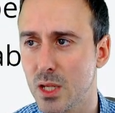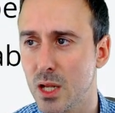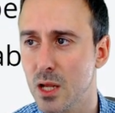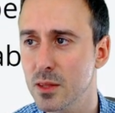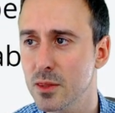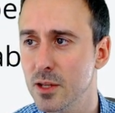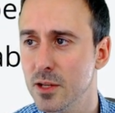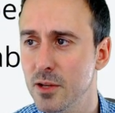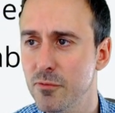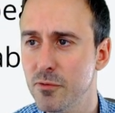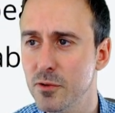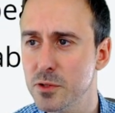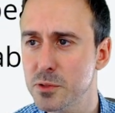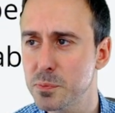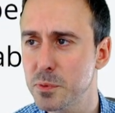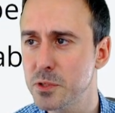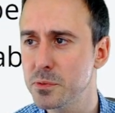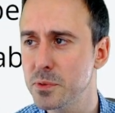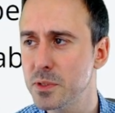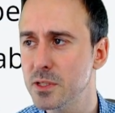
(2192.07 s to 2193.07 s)
the difference
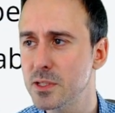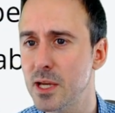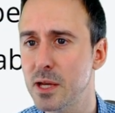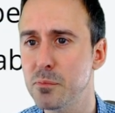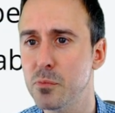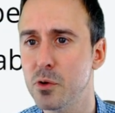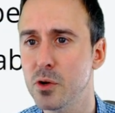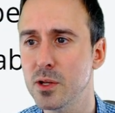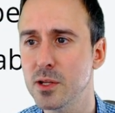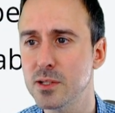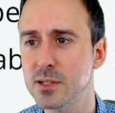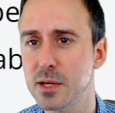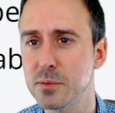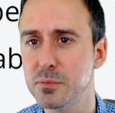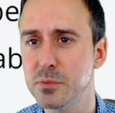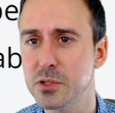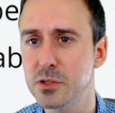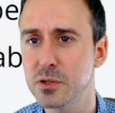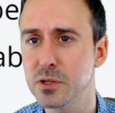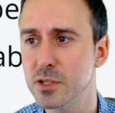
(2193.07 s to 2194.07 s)
between type 1 and type
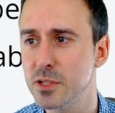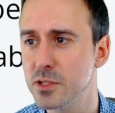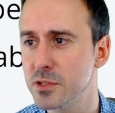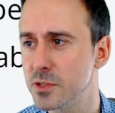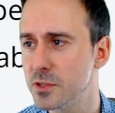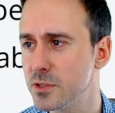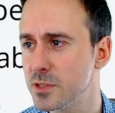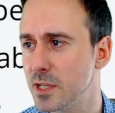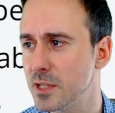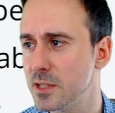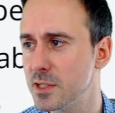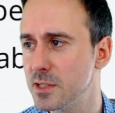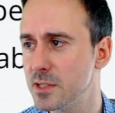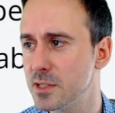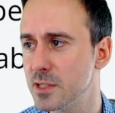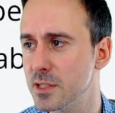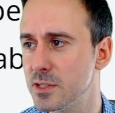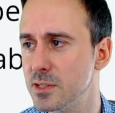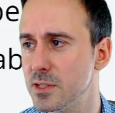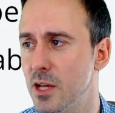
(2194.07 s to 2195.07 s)
2 conditional sentence
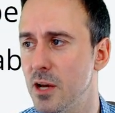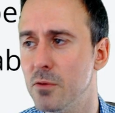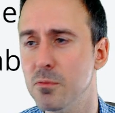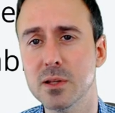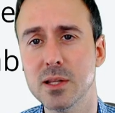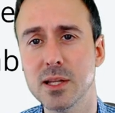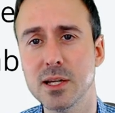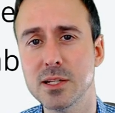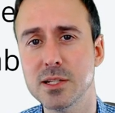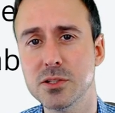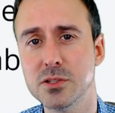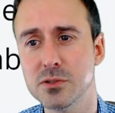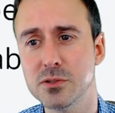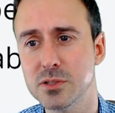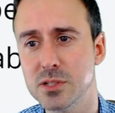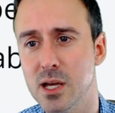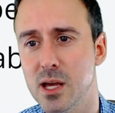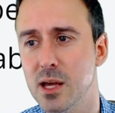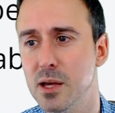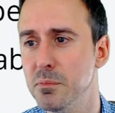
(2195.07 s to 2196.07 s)
is not related to
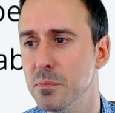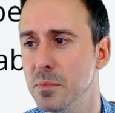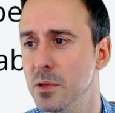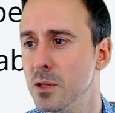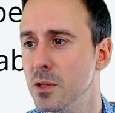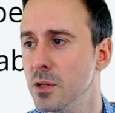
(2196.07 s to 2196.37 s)
time.